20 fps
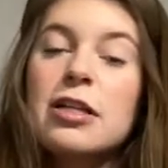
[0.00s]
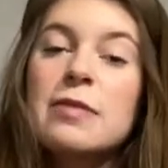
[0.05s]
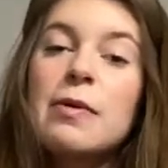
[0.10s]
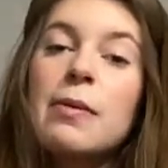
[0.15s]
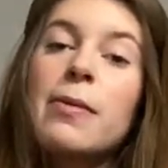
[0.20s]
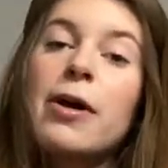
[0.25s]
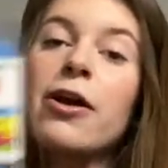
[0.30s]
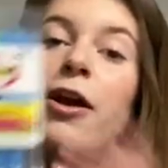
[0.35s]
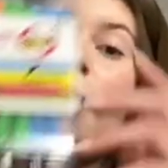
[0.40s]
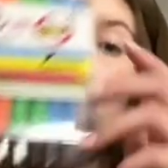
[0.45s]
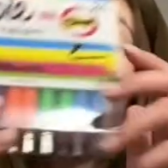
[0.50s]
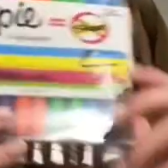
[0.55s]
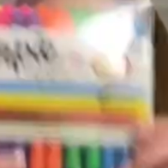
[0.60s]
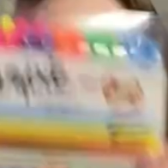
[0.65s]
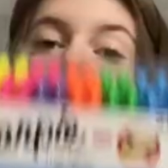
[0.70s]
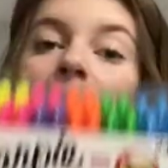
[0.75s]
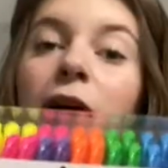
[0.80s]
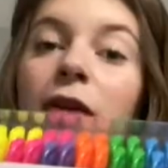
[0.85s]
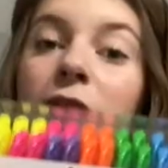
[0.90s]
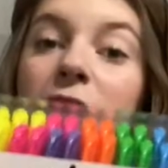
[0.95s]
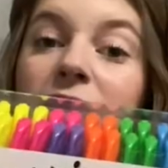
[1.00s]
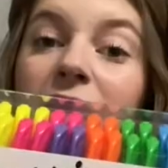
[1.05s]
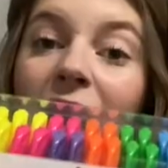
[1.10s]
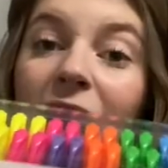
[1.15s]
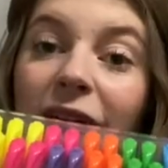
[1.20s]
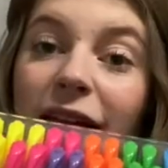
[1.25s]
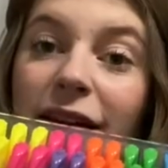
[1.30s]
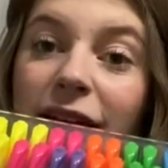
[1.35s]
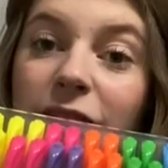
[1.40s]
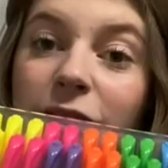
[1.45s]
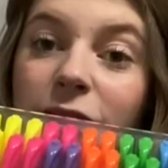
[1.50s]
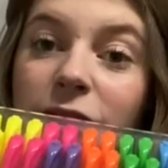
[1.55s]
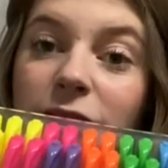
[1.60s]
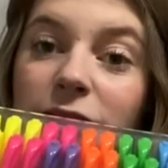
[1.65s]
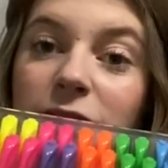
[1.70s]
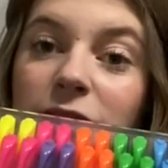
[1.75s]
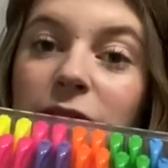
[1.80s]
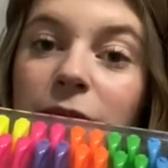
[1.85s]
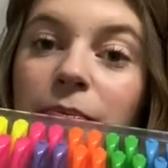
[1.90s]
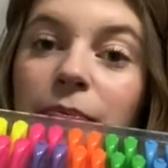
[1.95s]
But my grandma got me all these
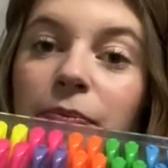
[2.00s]
highlighters.